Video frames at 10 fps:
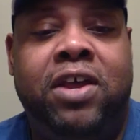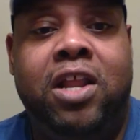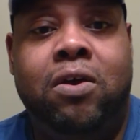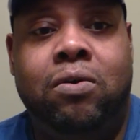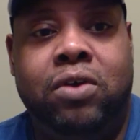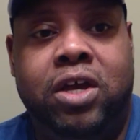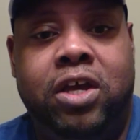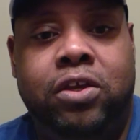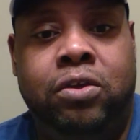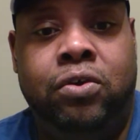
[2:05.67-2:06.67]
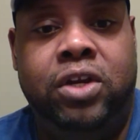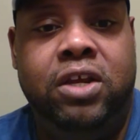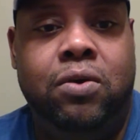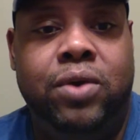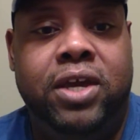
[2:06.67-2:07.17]
how long your
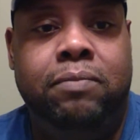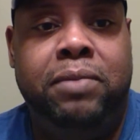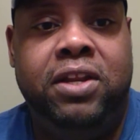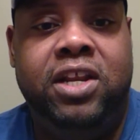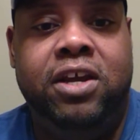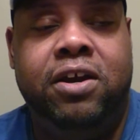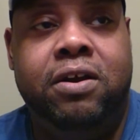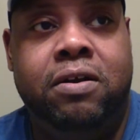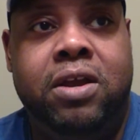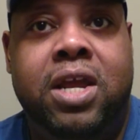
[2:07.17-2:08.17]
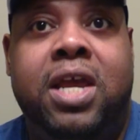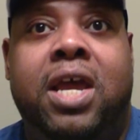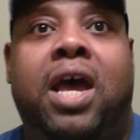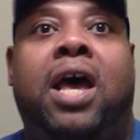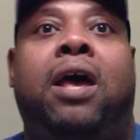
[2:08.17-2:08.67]
DON been there,
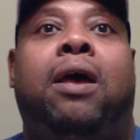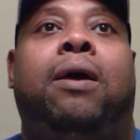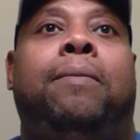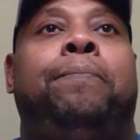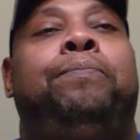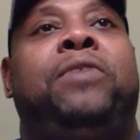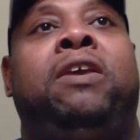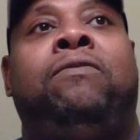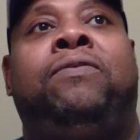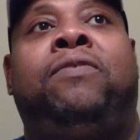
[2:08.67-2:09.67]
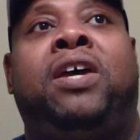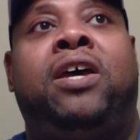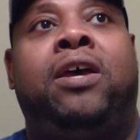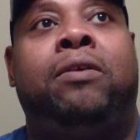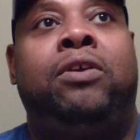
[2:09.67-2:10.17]
if
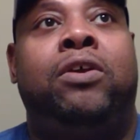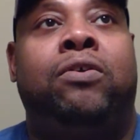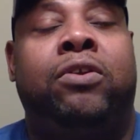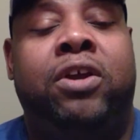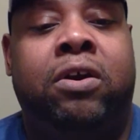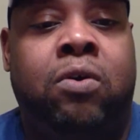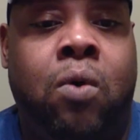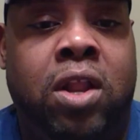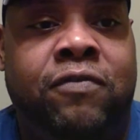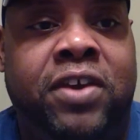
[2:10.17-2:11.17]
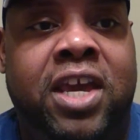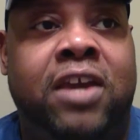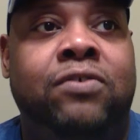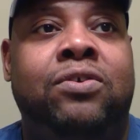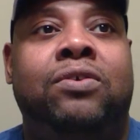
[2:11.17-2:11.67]
their
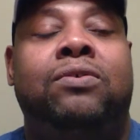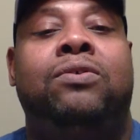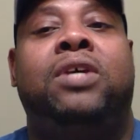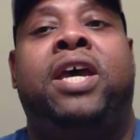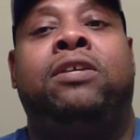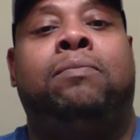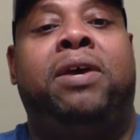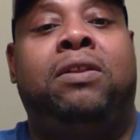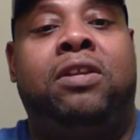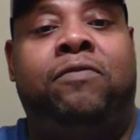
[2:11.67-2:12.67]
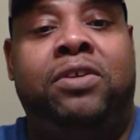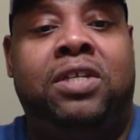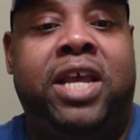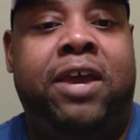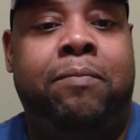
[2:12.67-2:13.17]
qualifications, ask about different
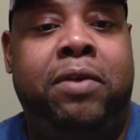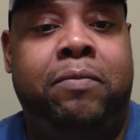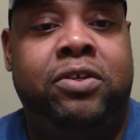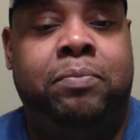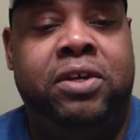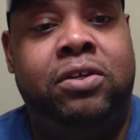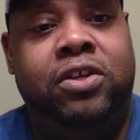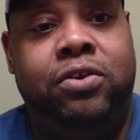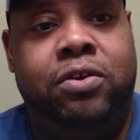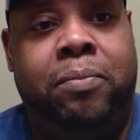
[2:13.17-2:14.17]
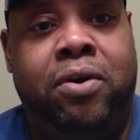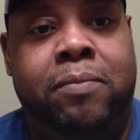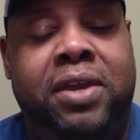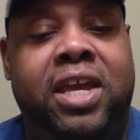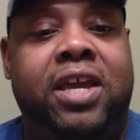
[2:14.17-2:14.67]
staff members, especially your
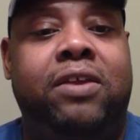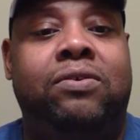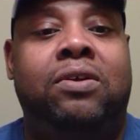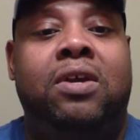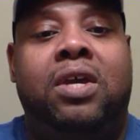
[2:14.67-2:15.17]
department heads.